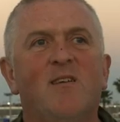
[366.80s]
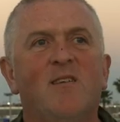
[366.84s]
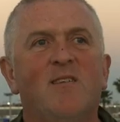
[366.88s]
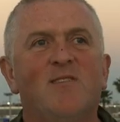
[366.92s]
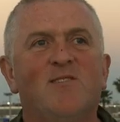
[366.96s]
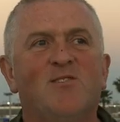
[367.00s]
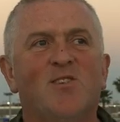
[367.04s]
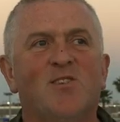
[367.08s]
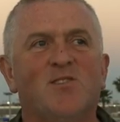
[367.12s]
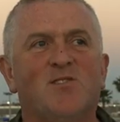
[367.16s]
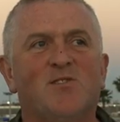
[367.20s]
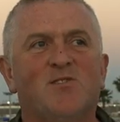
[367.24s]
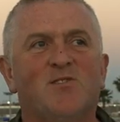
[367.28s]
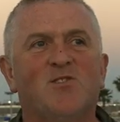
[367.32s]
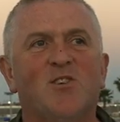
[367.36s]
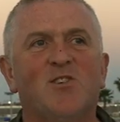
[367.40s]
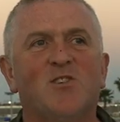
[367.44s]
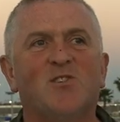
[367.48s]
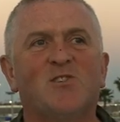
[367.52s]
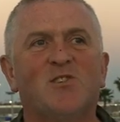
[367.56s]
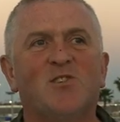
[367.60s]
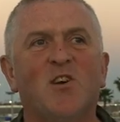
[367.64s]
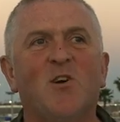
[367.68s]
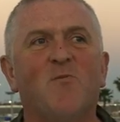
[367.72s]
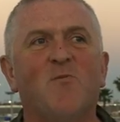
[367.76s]

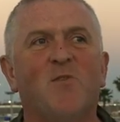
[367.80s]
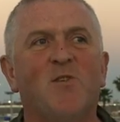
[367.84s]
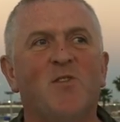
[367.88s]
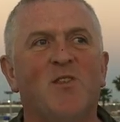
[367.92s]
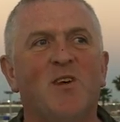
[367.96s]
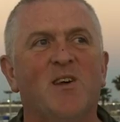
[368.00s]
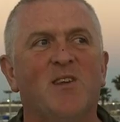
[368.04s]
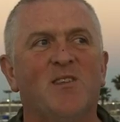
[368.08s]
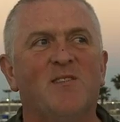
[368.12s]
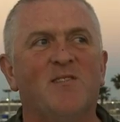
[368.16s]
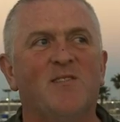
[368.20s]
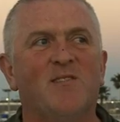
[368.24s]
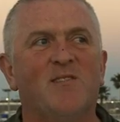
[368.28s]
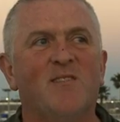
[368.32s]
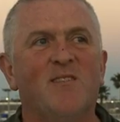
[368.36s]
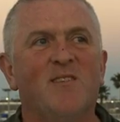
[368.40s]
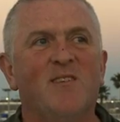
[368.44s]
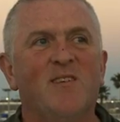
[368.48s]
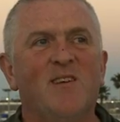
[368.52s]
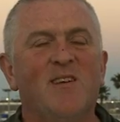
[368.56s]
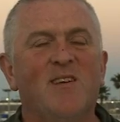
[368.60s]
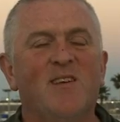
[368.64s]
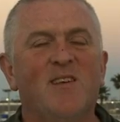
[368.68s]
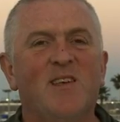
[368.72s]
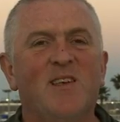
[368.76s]
just someone that
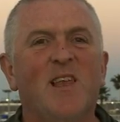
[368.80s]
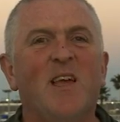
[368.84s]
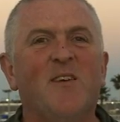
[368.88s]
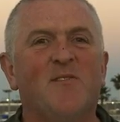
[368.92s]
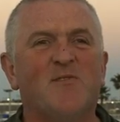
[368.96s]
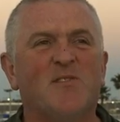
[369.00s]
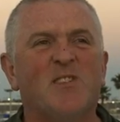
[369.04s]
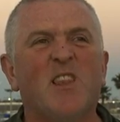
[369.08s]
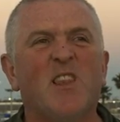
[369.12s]
lives